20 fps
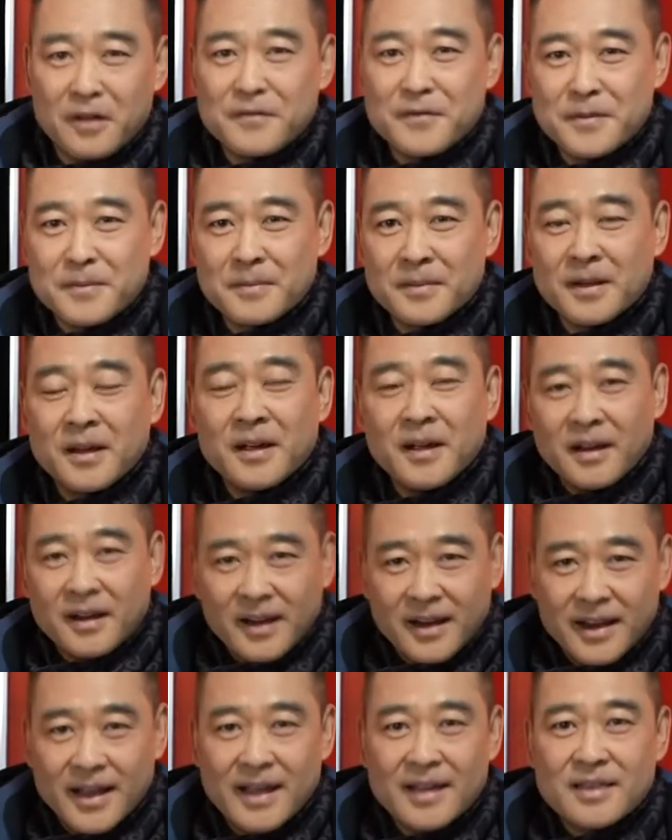of them
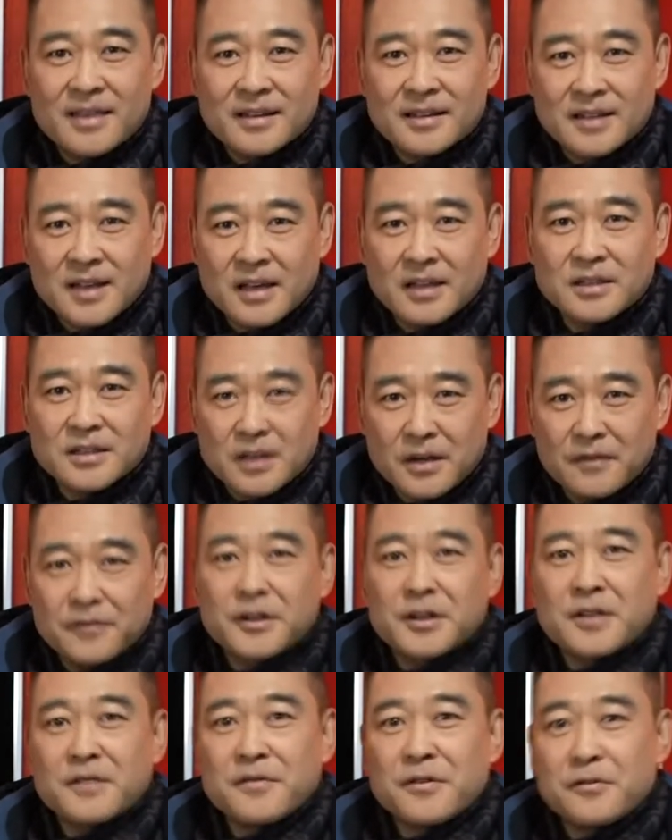like the taste of a
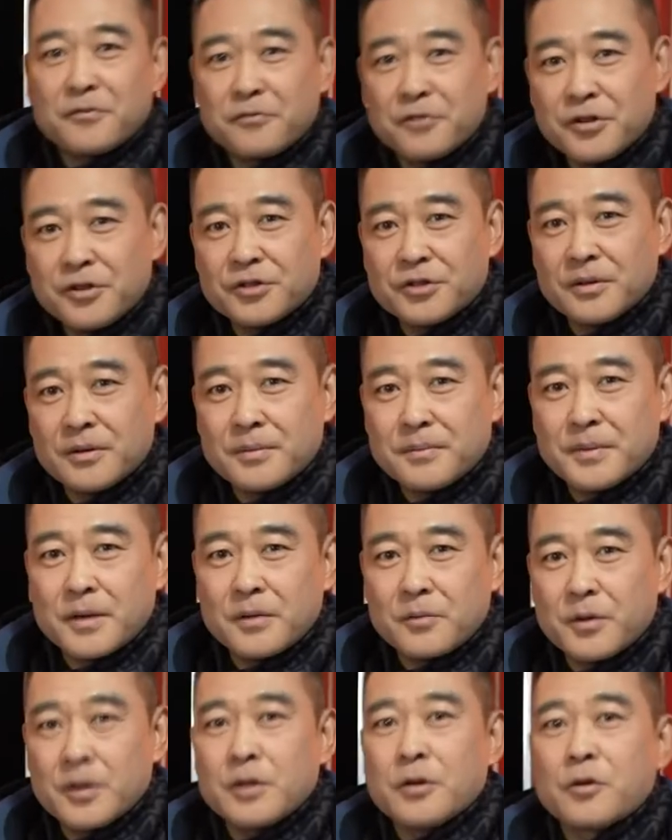different region.
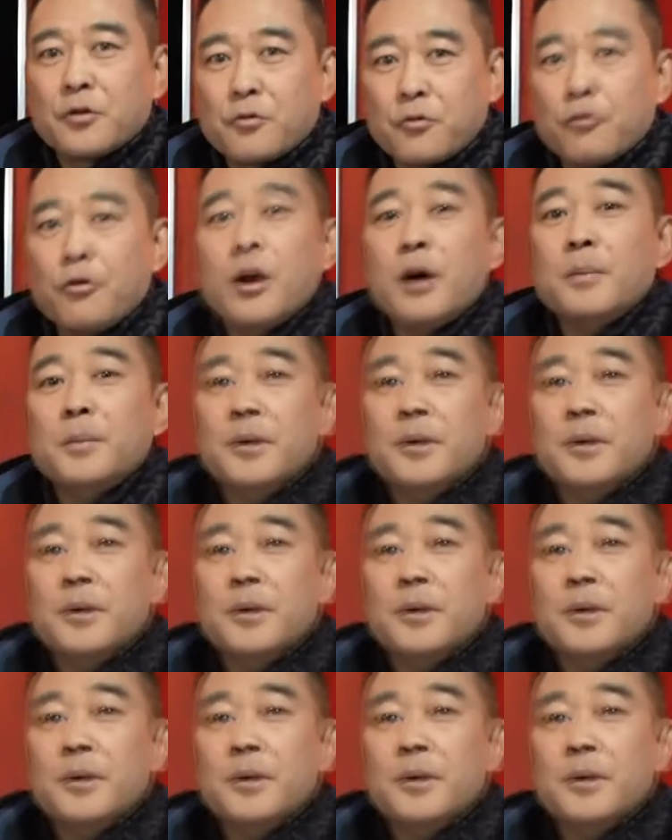But when you grow up